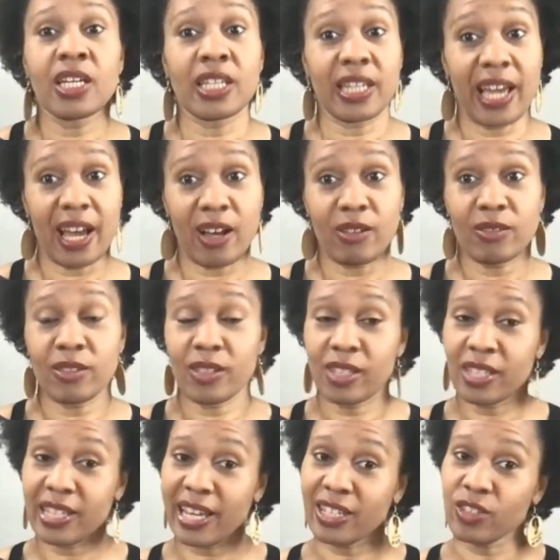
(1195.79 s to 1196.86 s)
Now,
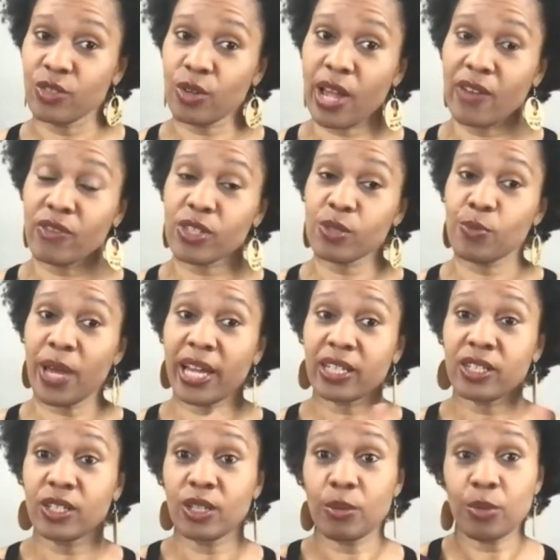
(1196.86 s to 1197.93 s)
that travels back
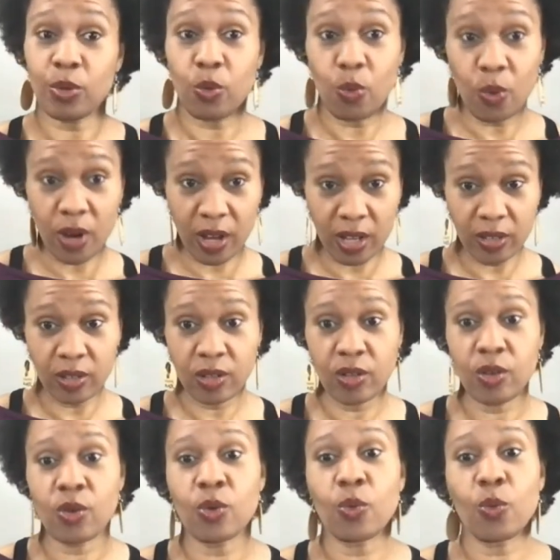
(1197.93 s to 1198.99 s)
to number 1
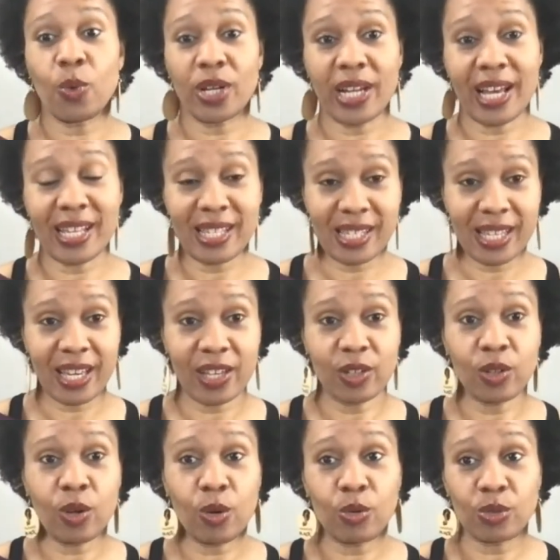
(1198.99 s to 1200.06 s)
when I
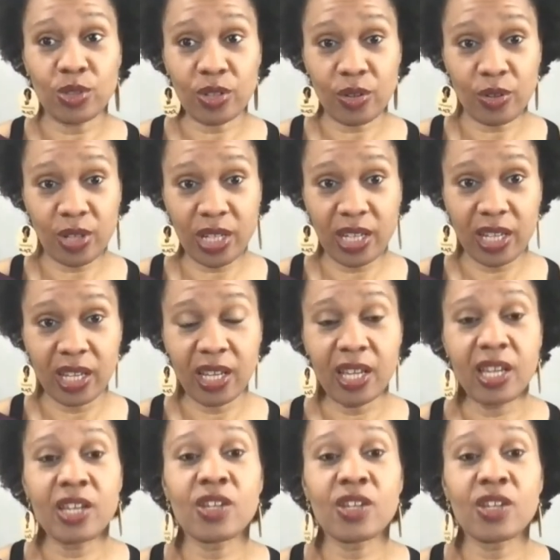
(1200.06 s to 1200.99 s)
said cold turkey.